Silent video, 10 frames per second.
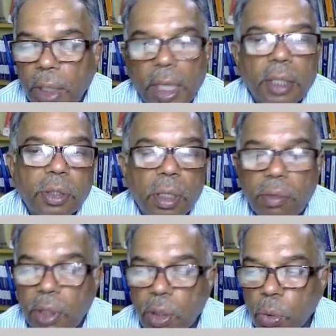In Excel
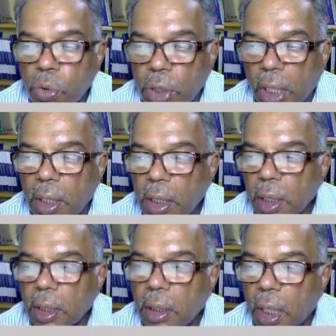we use
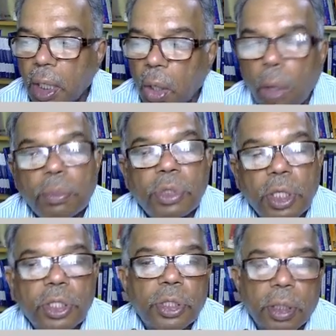the norms
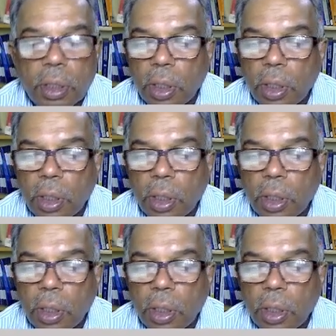list